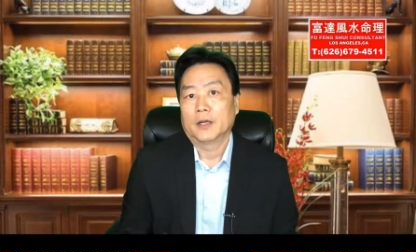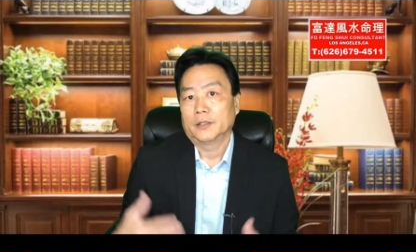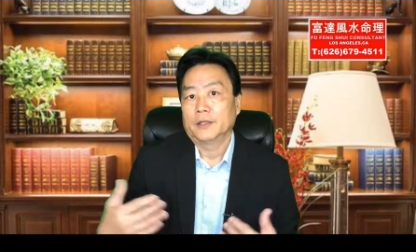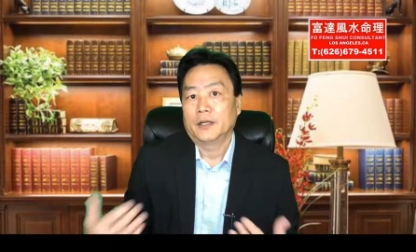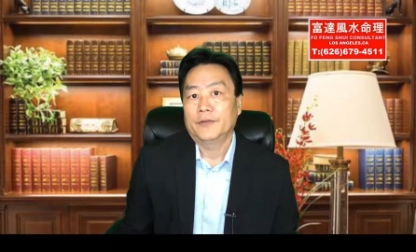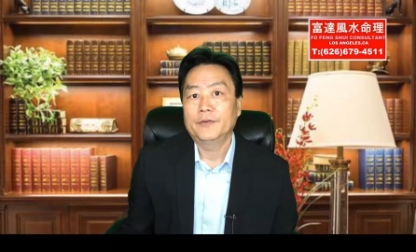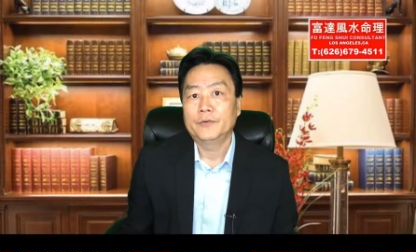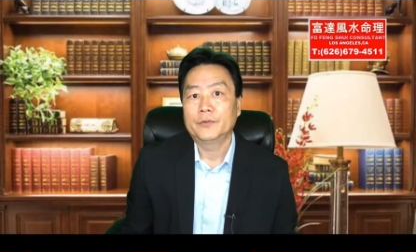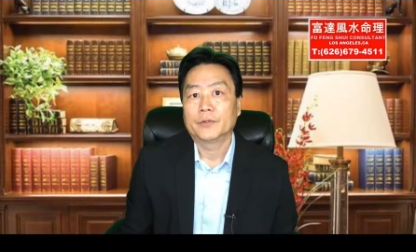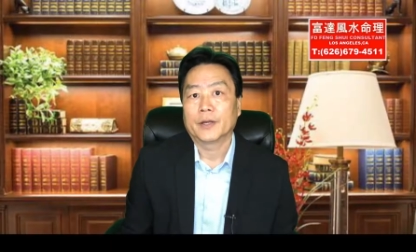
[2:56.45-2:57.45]
the living
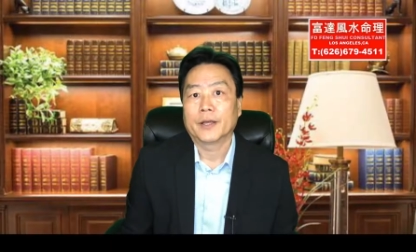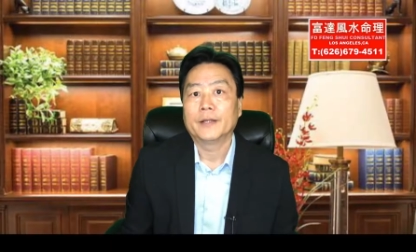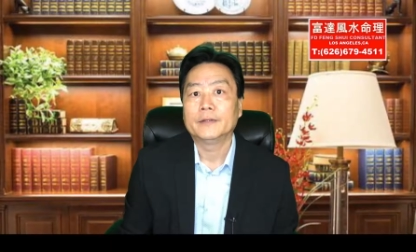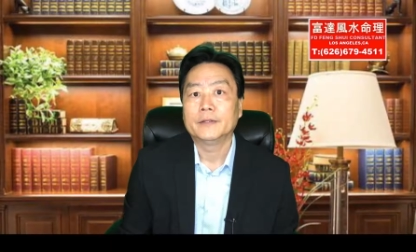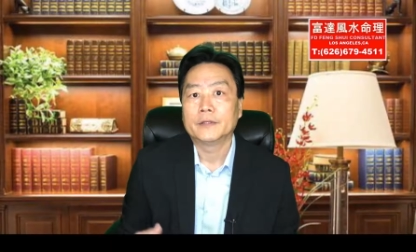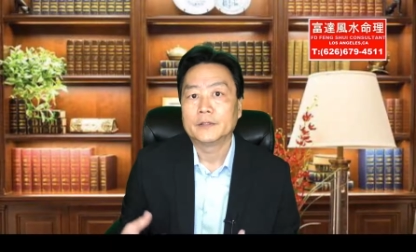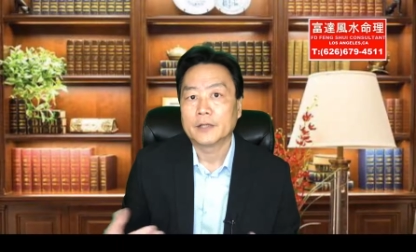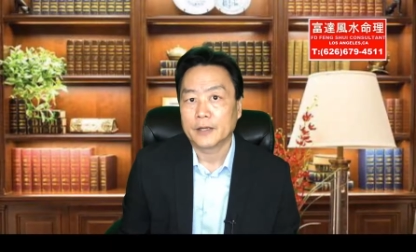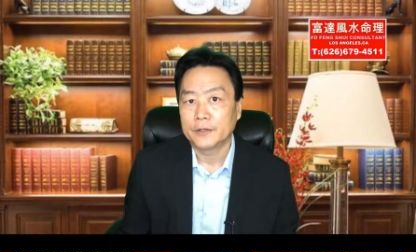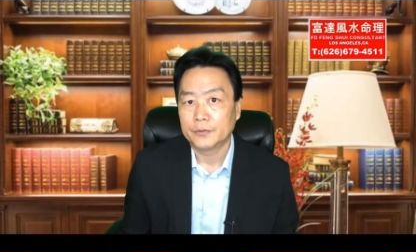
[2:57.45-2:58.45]
room and the
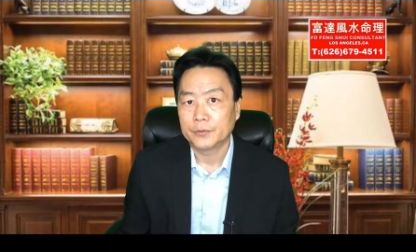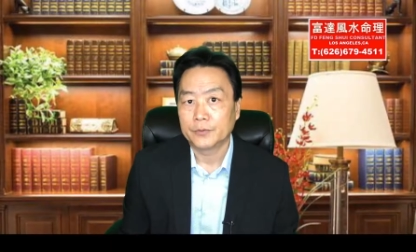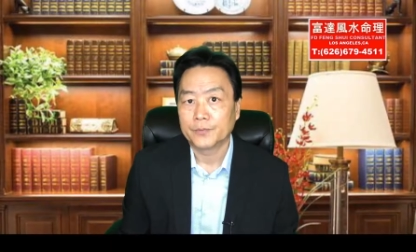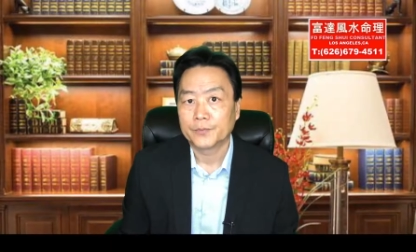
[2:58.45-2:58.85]
dining room,